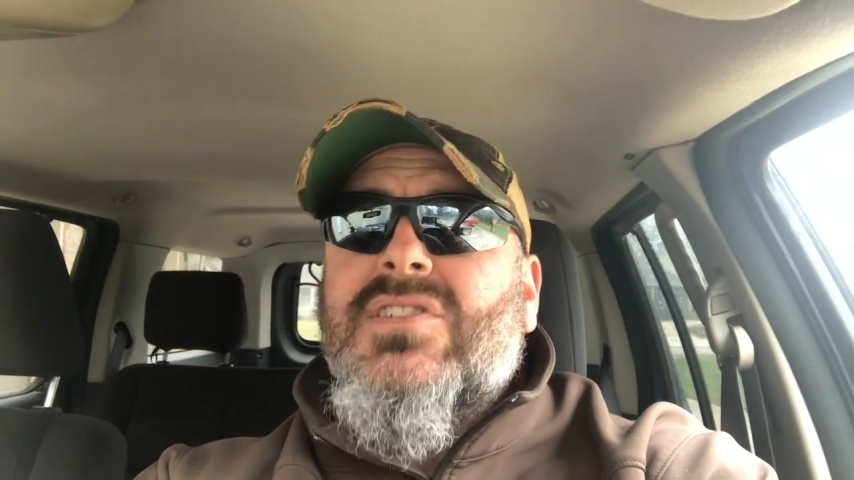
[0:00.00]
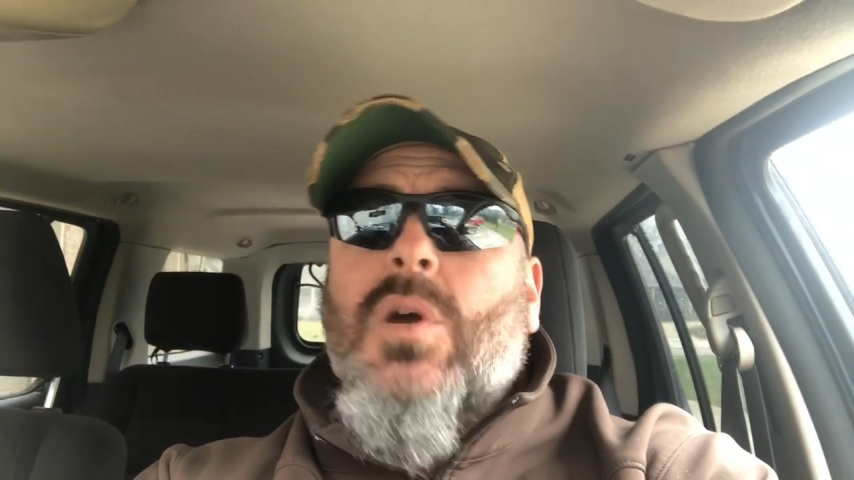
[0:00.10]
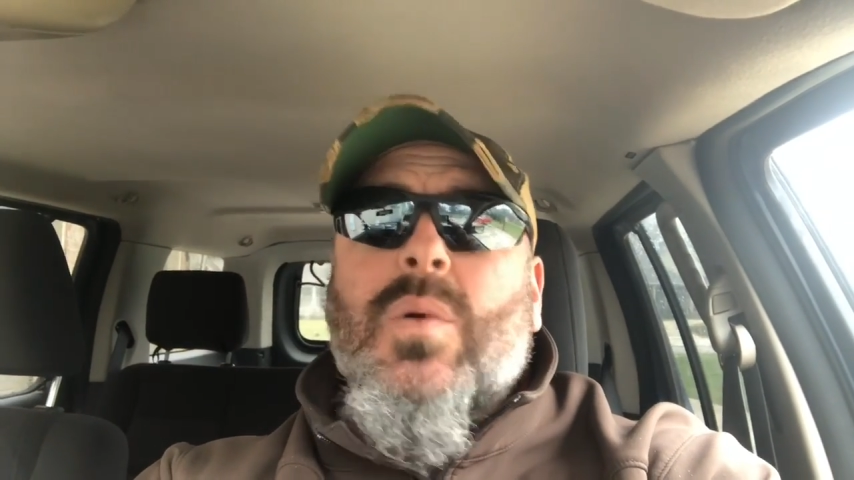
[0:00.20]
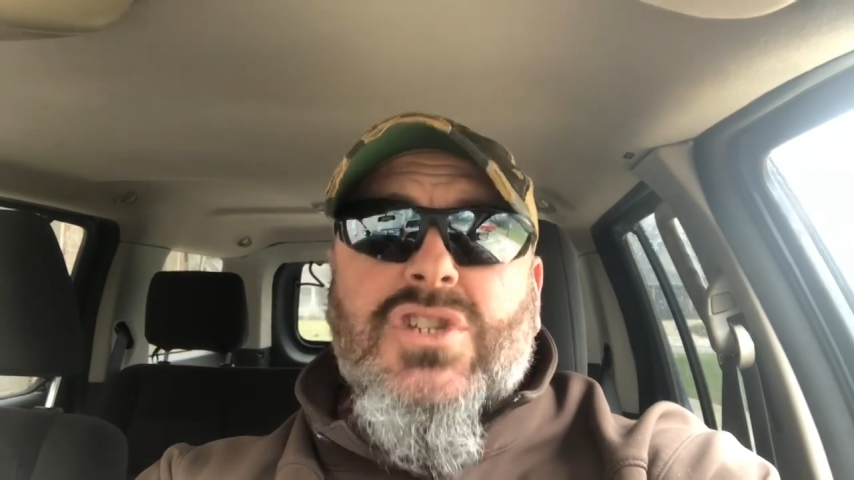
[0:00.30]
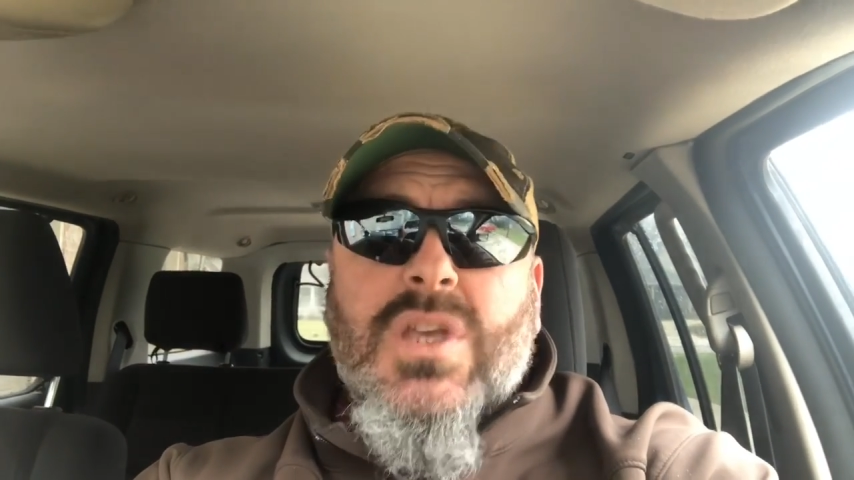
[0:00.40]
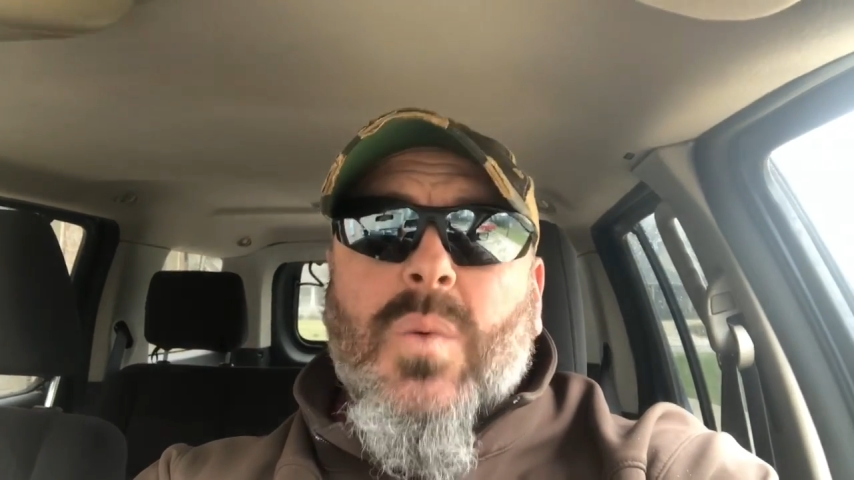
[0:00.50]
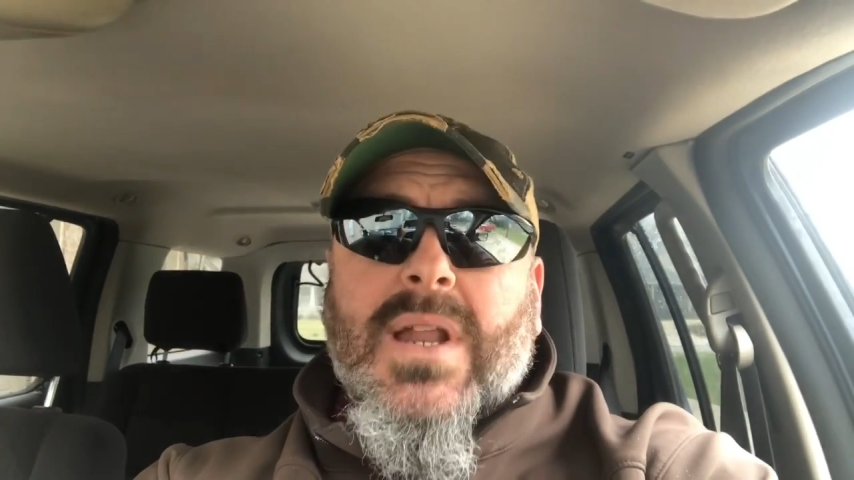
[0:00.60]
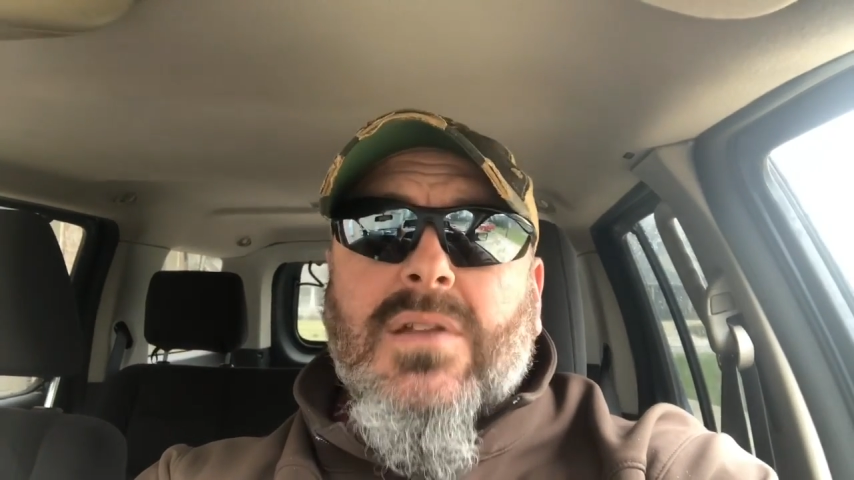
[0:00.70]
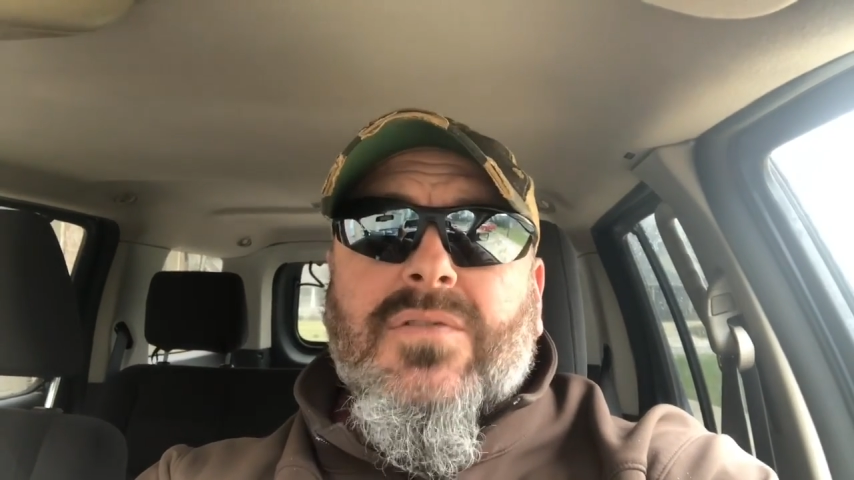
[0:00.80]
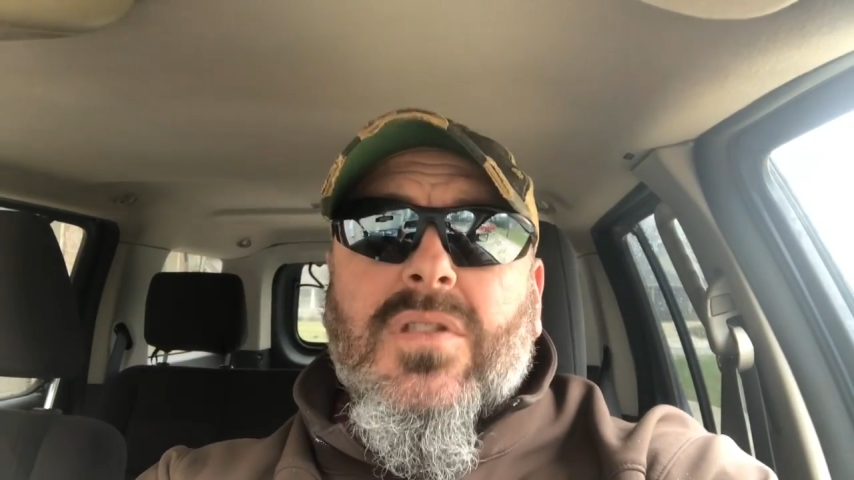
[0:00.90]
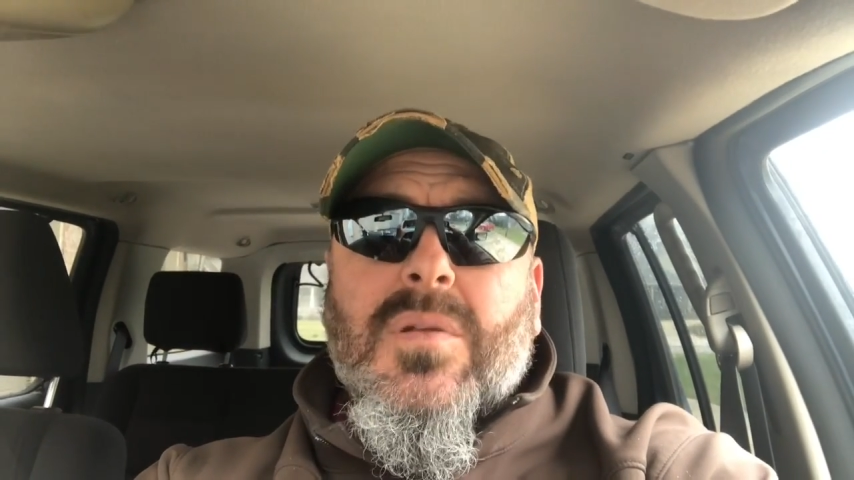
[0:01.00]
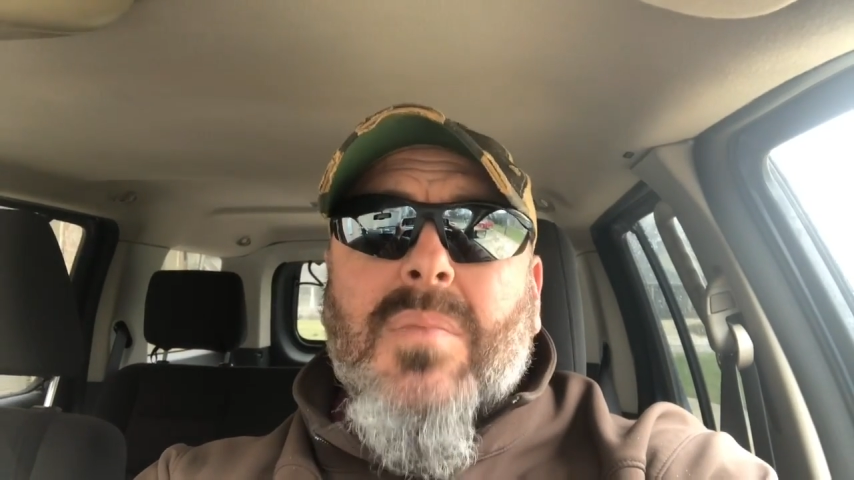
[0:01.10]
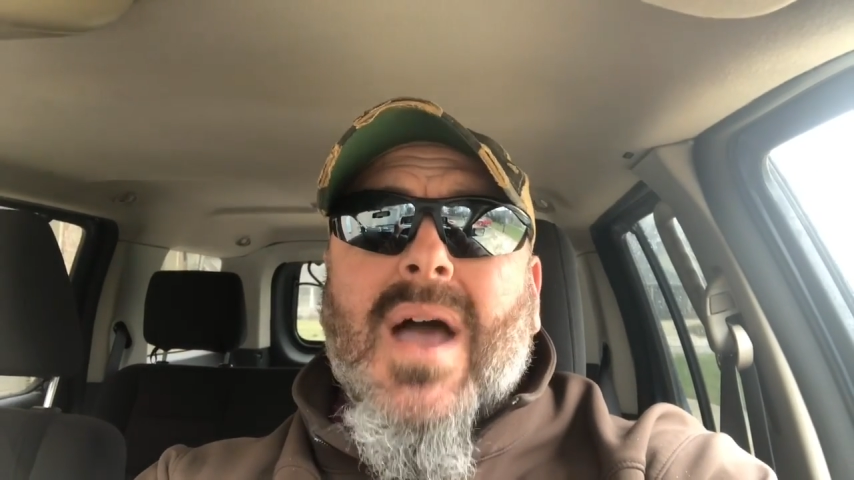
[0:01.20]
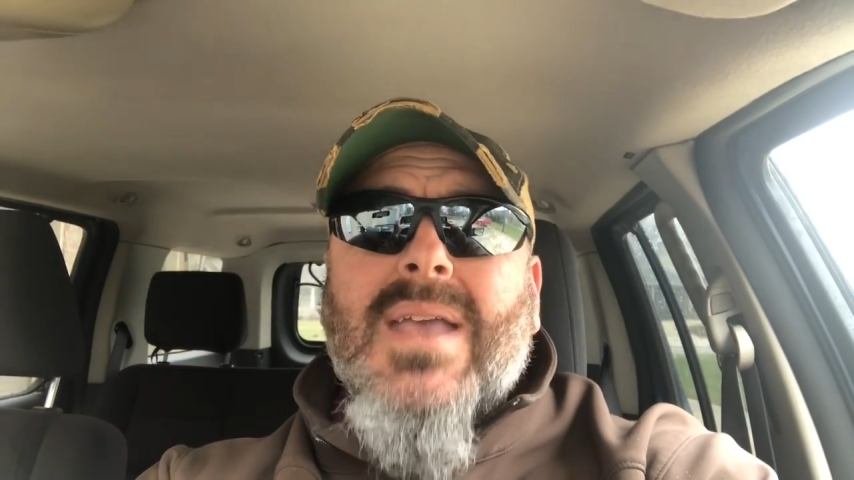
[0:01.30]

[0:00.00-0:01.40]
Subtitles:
So when she went in for the